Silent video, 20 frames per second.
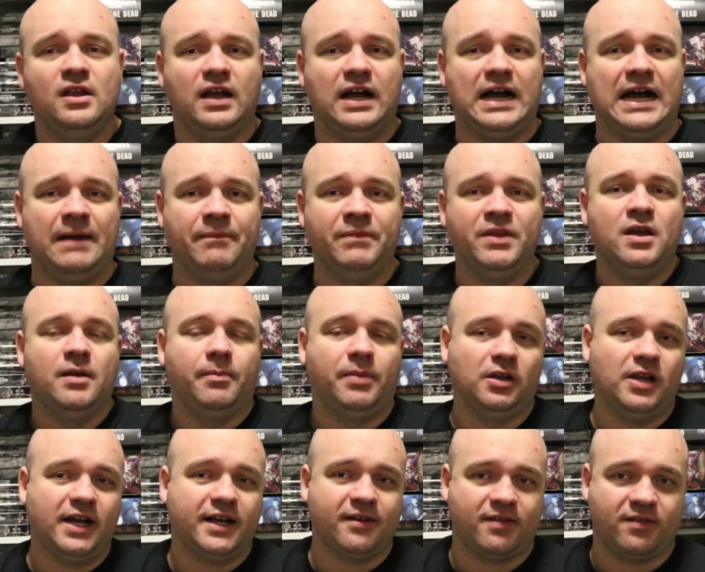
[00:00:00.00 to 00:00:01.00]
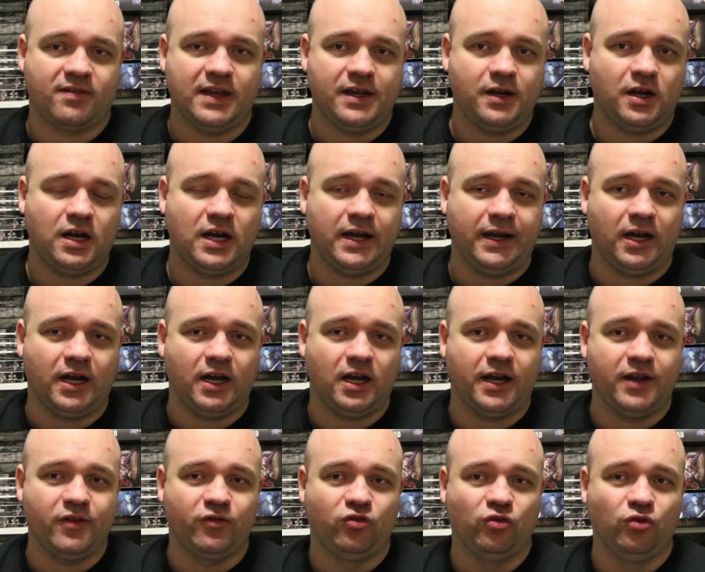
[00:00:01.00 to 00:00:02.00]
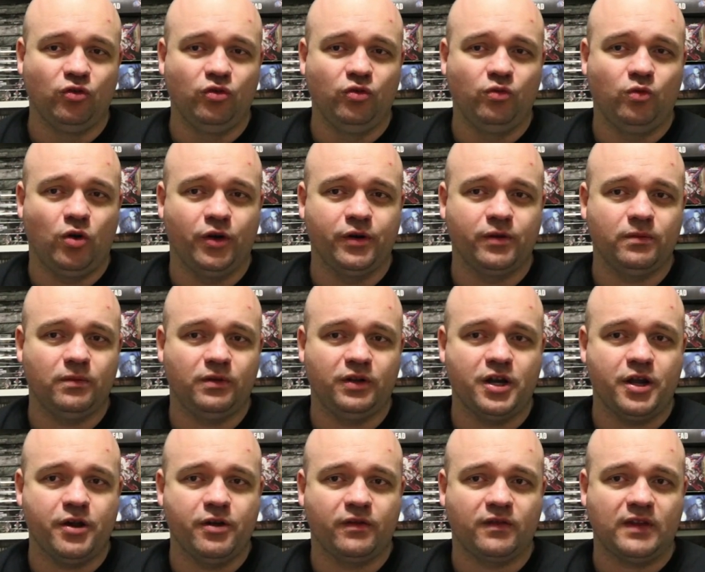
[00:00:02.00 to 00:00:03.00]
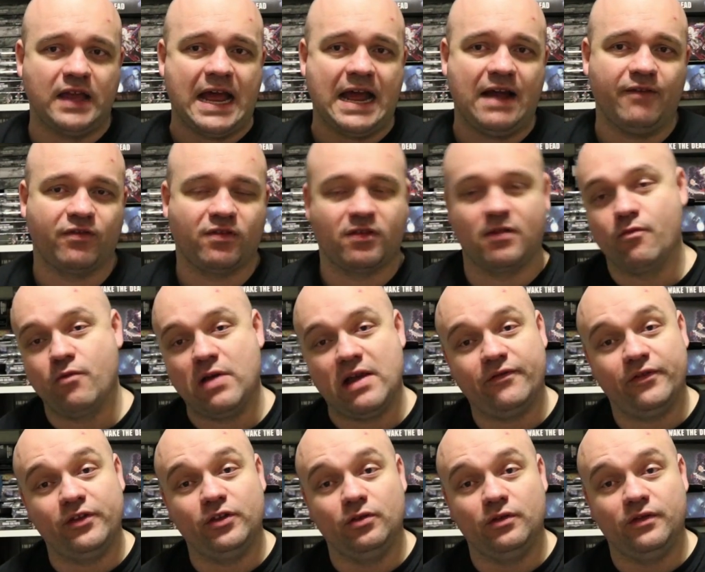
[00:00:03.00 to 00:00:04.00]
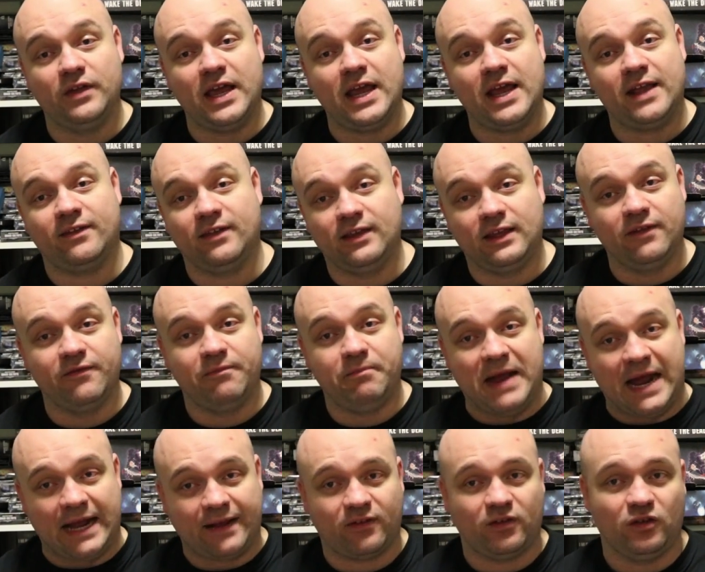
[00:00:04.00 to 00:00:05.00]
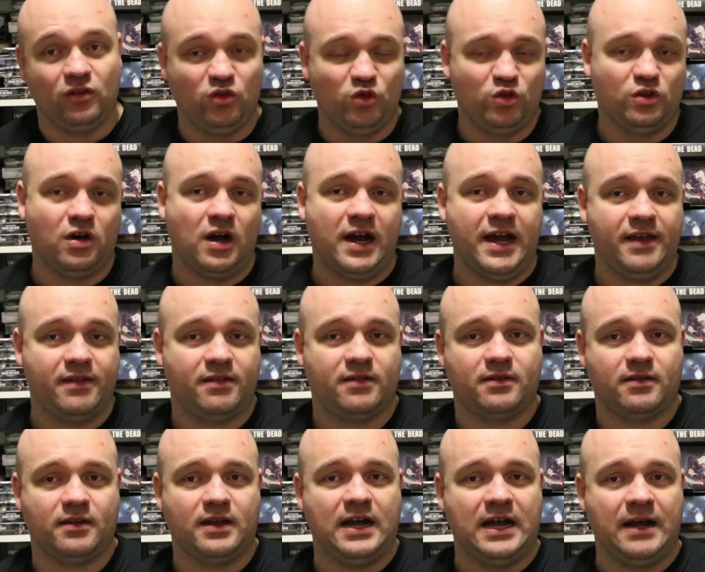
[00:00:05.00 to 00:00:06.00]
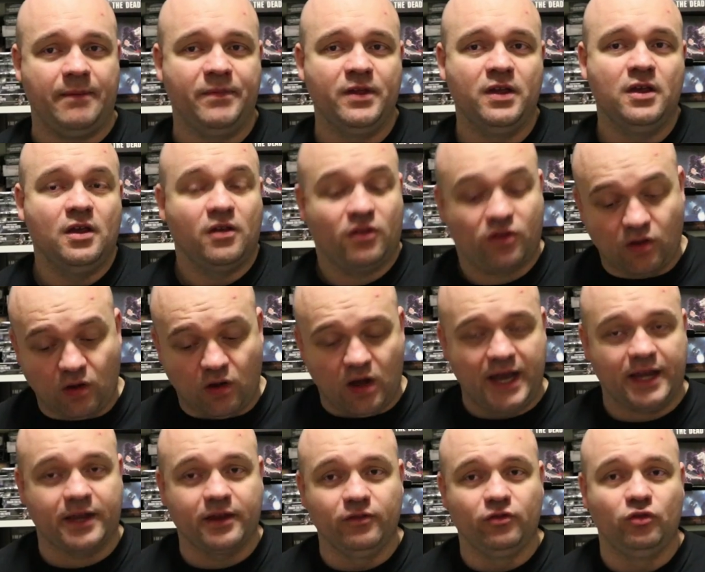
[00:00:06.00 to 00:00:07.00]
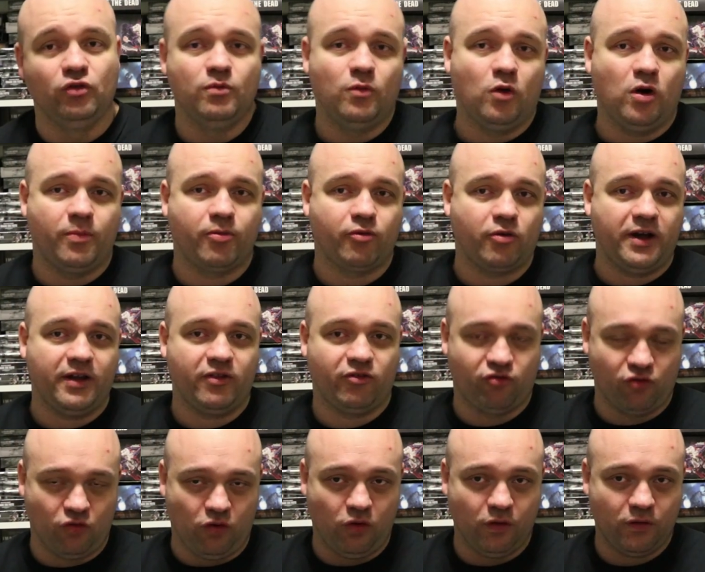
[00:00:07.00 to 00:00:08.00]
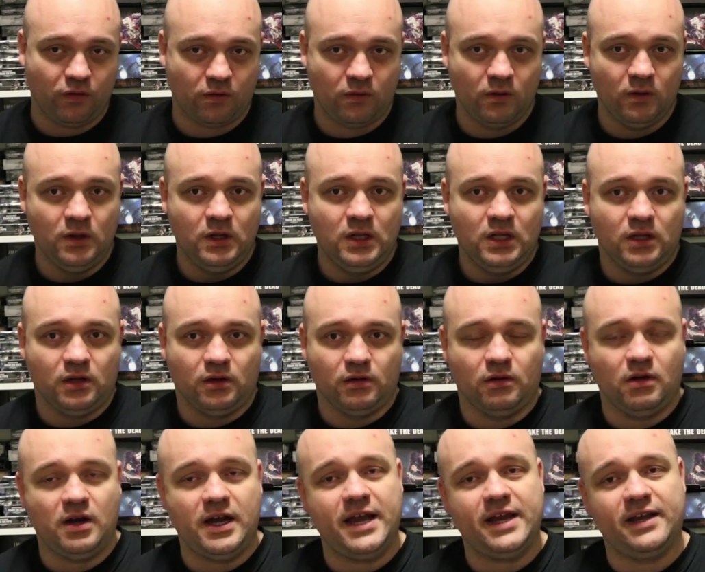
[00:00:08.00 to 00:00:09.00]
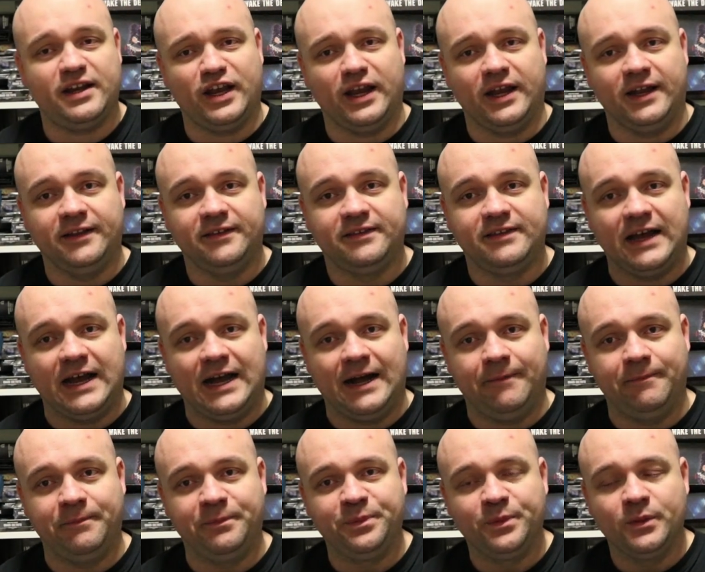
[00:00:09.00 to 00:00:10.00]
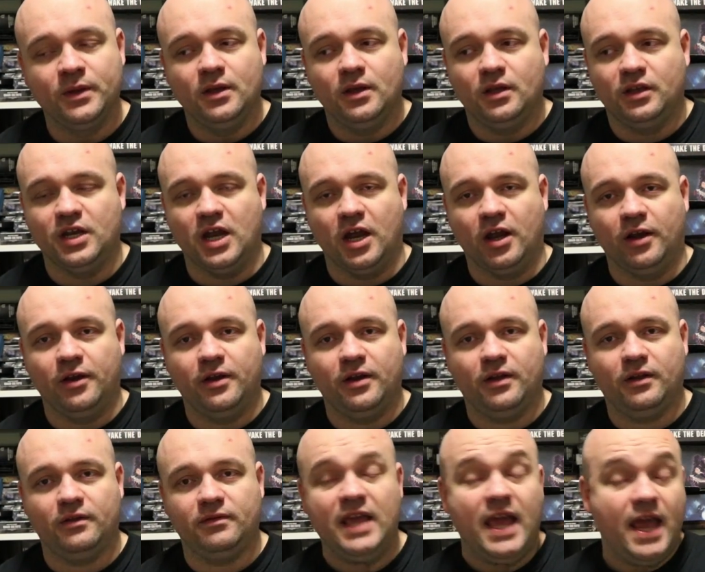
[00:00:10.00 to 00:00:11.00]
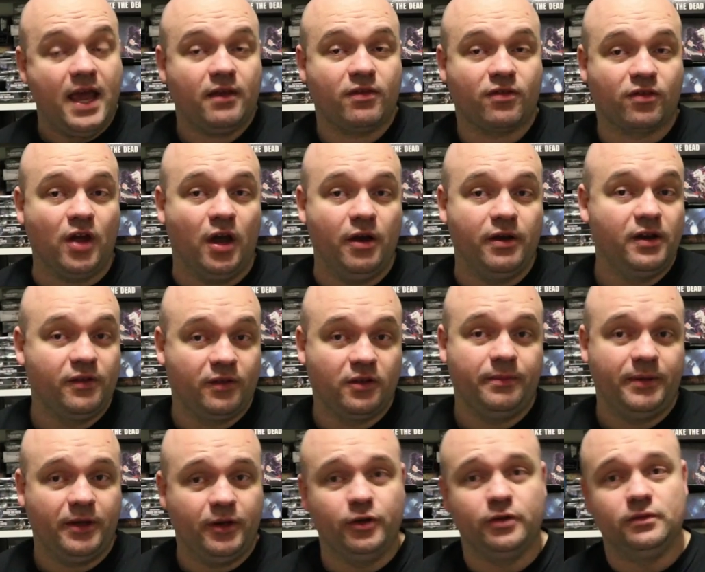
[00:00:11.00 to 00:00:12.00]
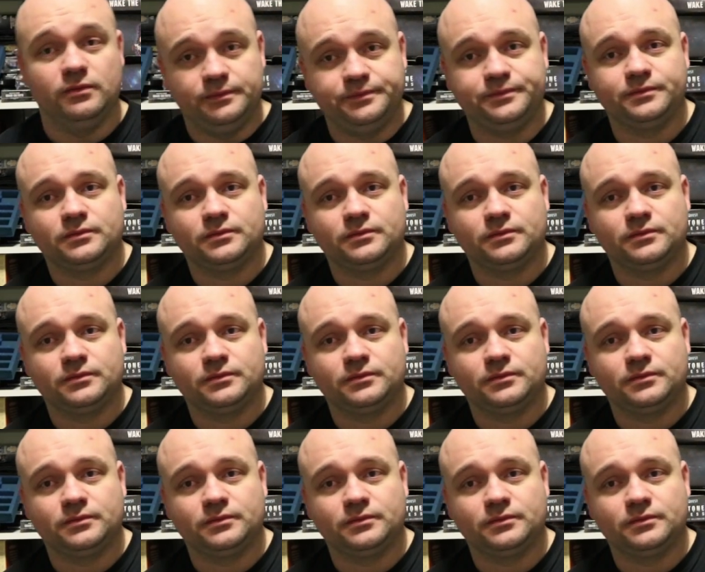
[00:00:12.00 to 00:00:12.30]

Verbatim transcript: Um, but like I said, I, I, I do want, you know, to have some revenue there to give back to you guys, um, so I can do more prize draws. All right, and um, you know, yeah. So it's gonna be good.